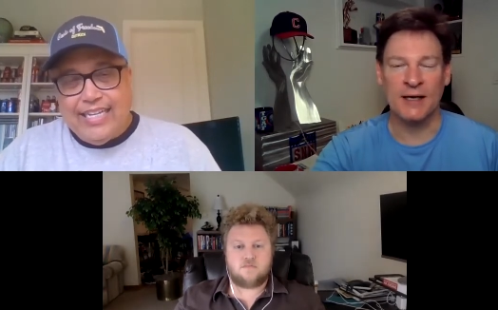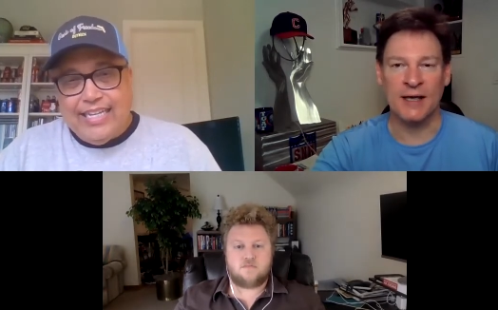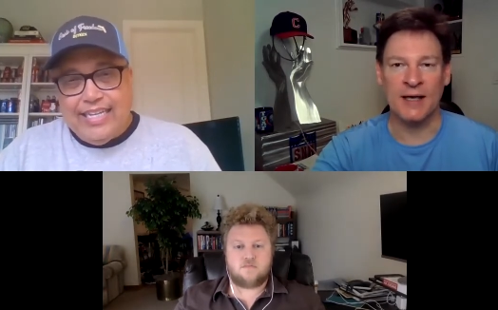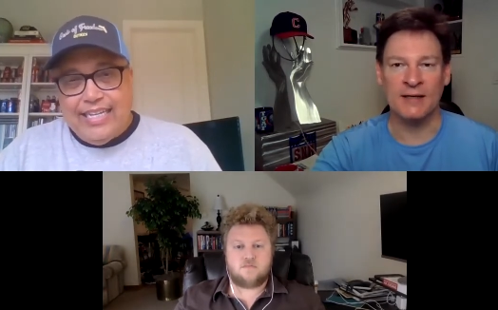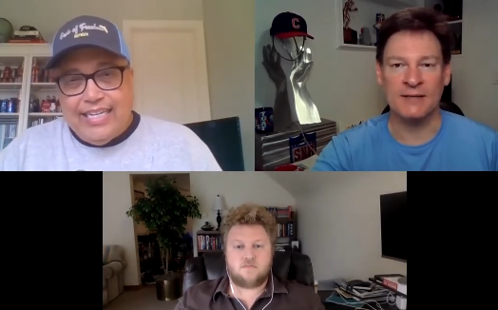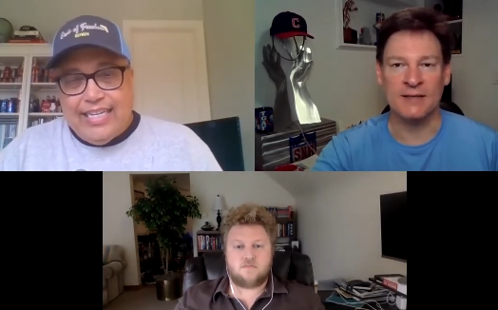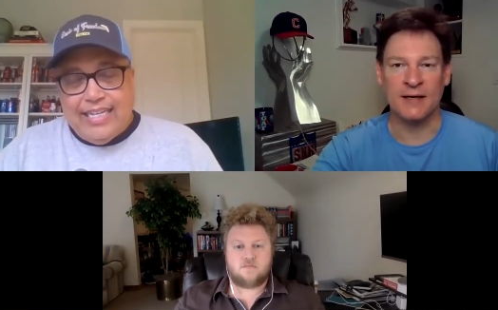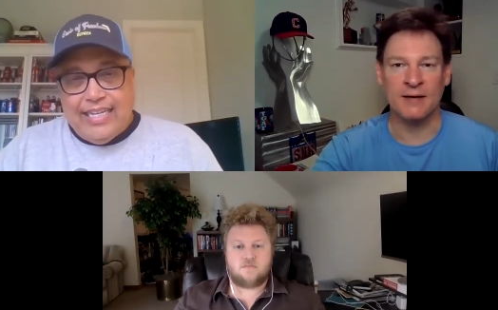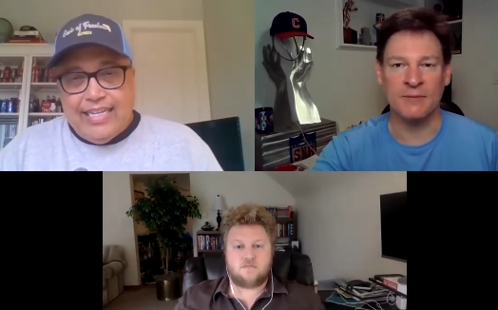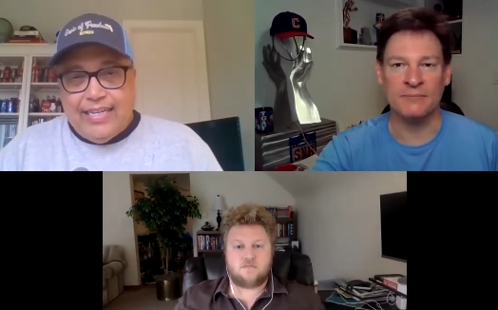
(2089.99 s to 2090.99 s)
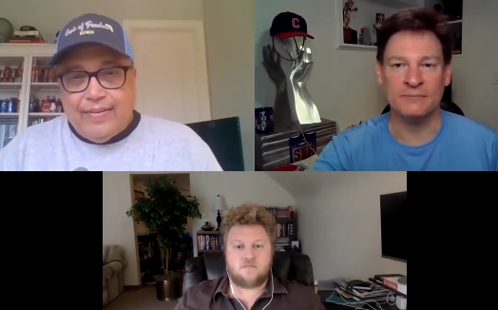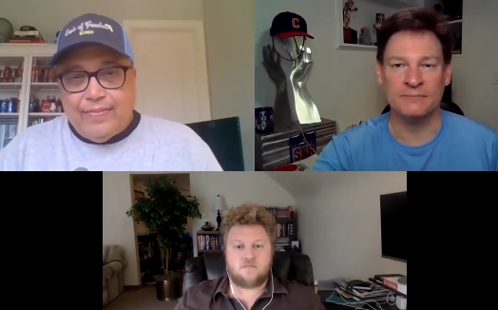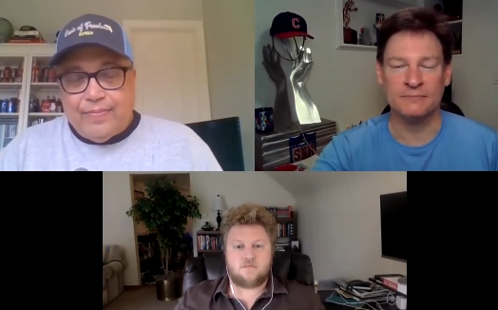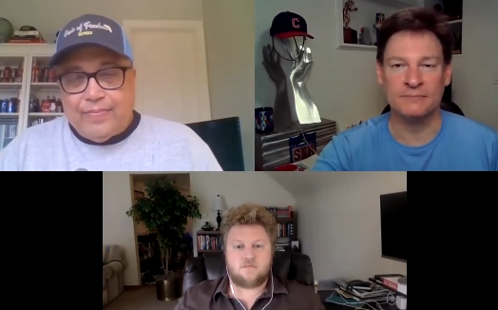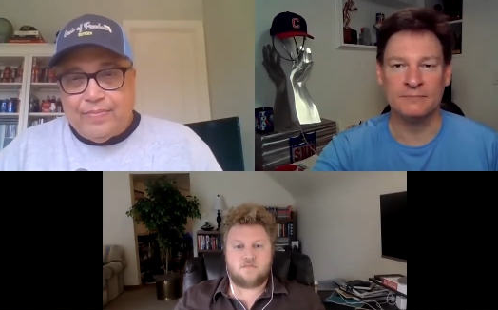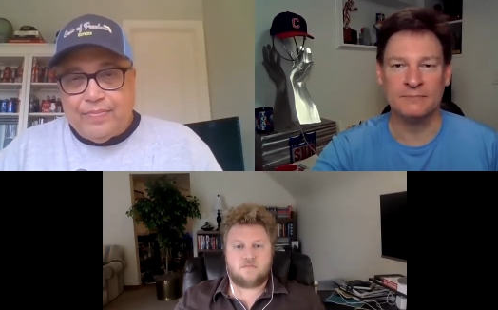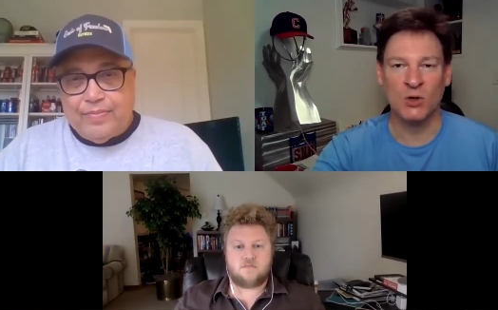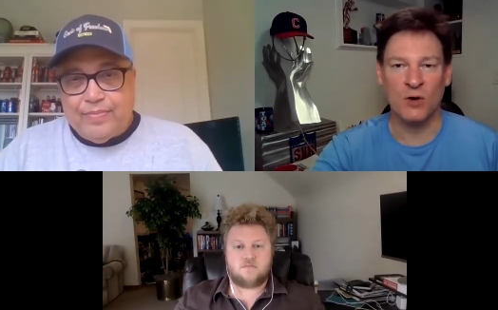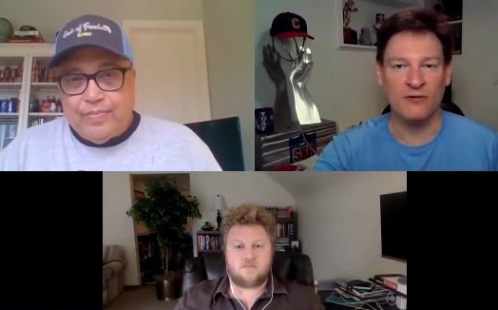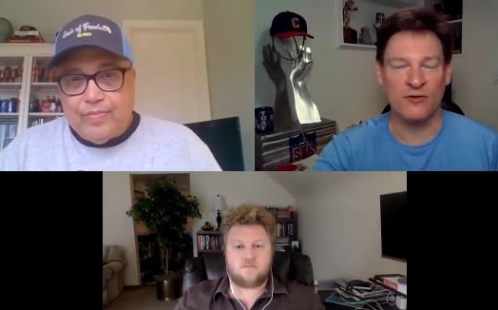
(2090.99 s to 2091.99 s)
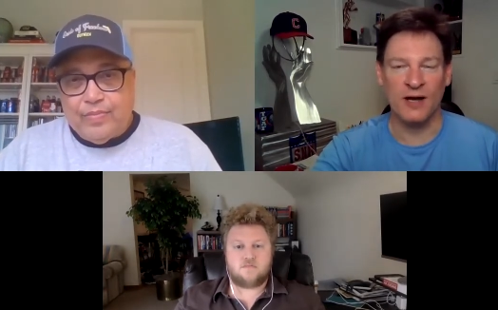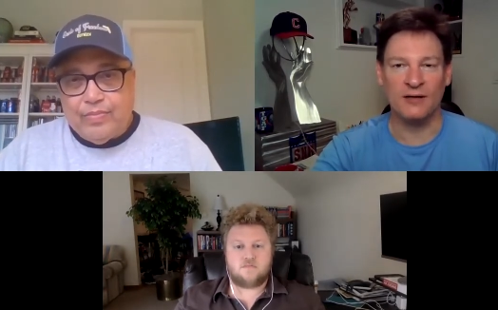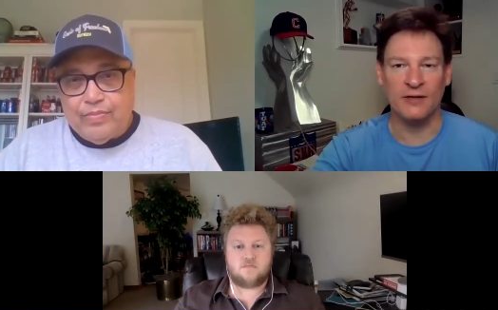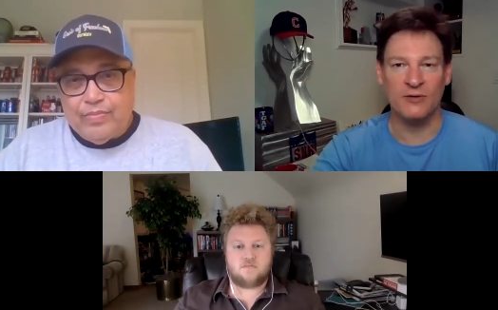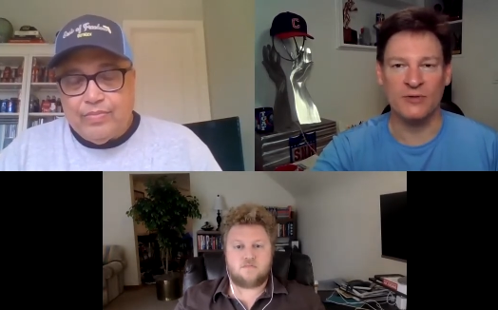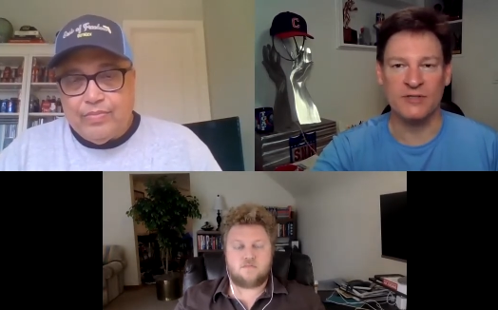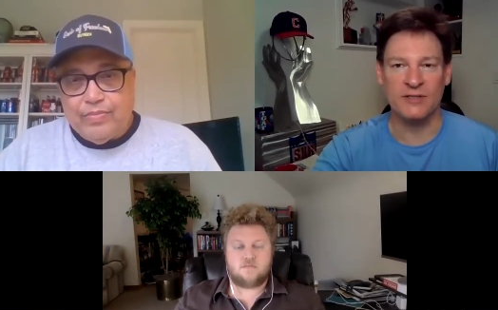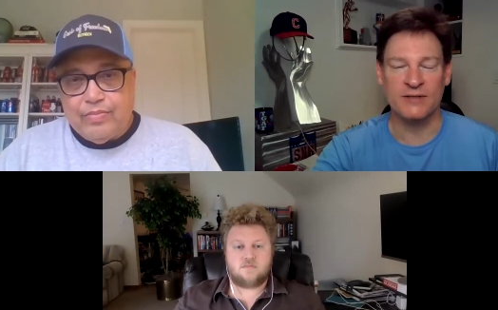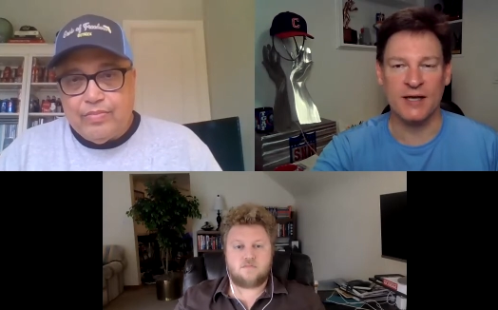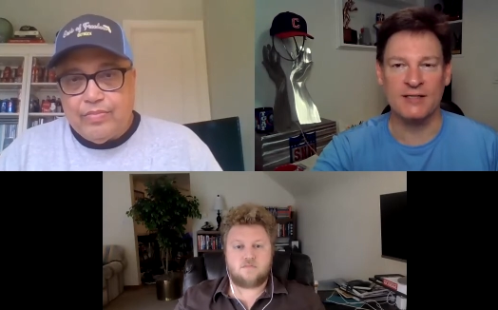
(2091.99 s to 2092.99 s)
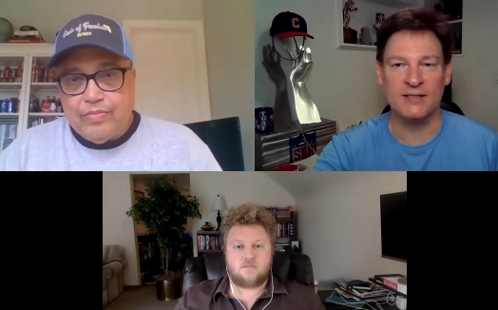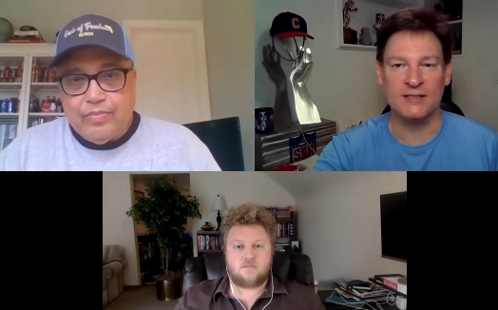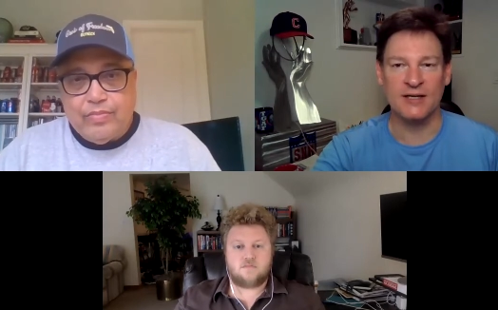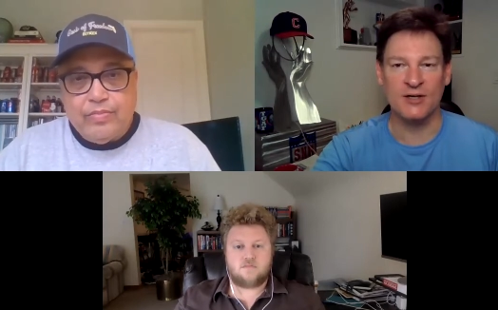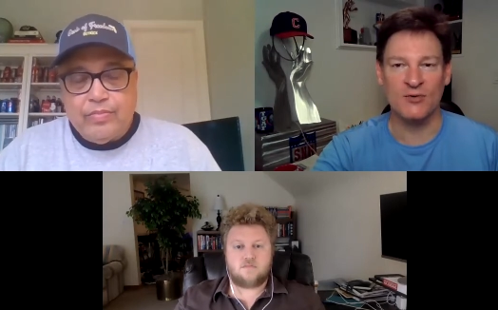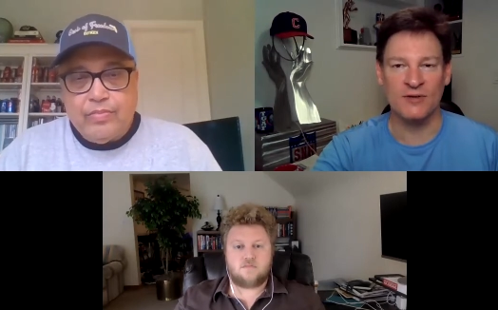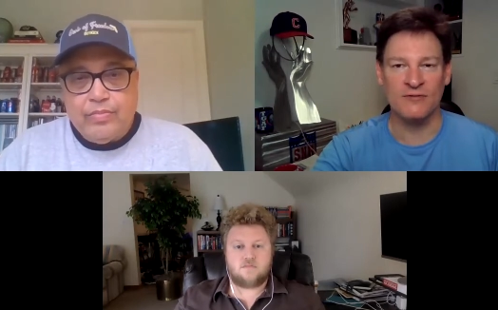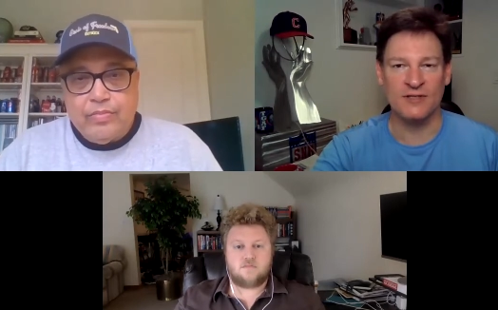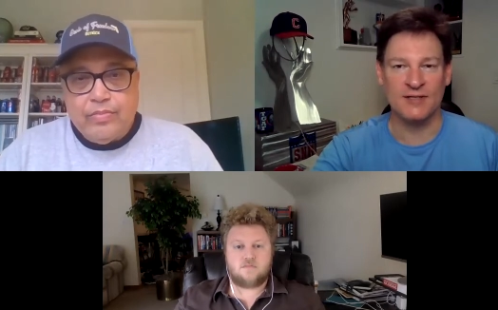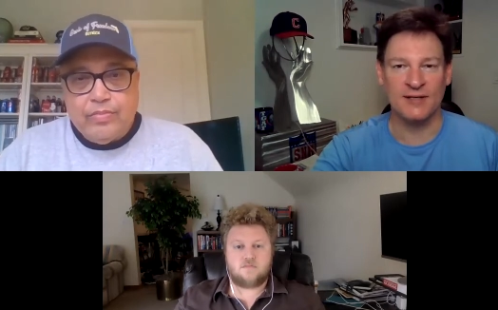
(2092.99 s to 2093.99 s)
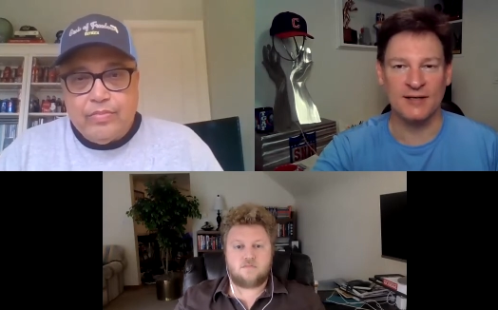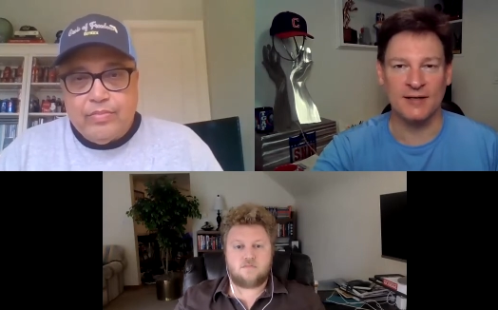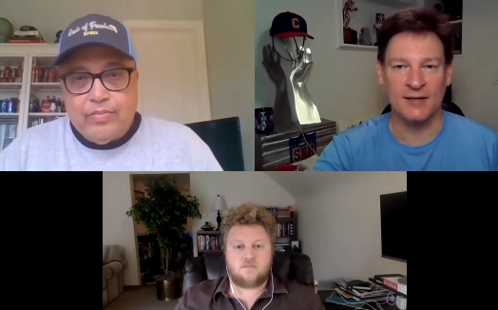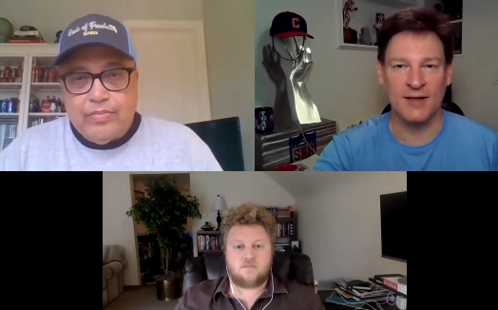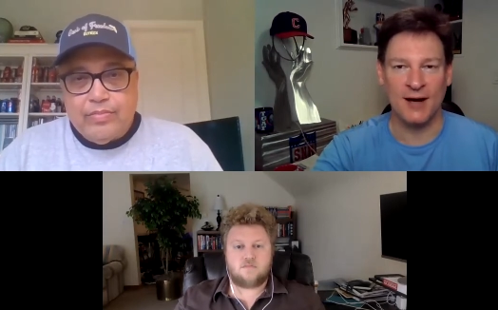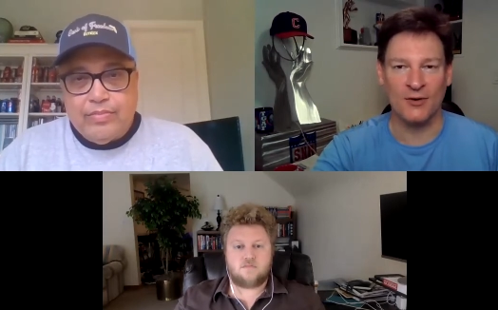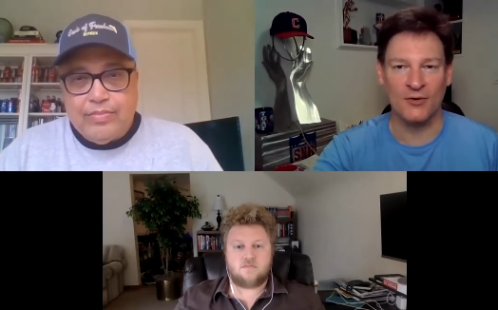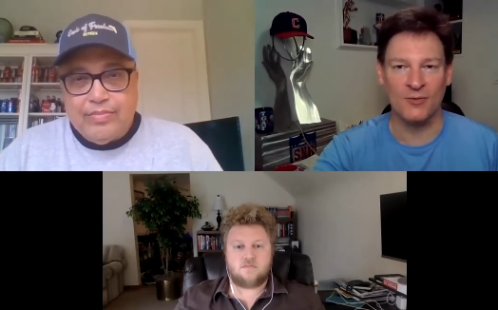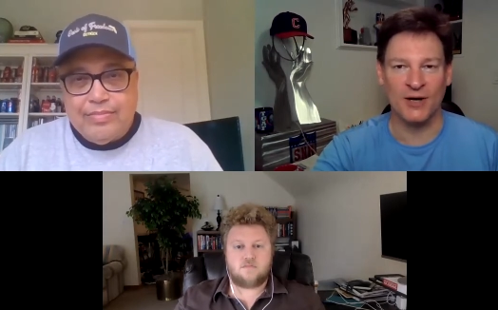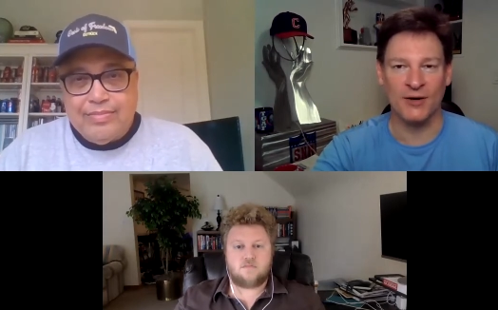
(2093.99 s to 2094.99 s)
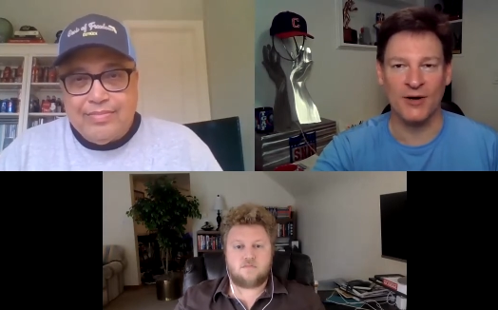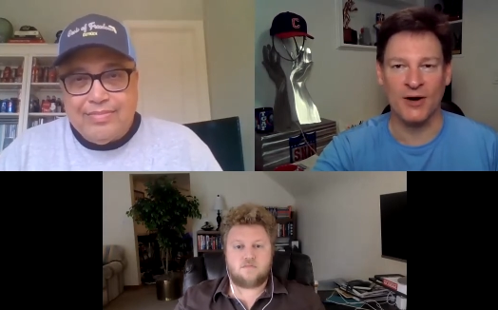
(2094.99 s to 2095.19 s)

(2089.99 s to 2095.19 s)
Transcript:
Speaker 1: and um, quite frankly, it was nice to see you in the visiting uh, locker room there at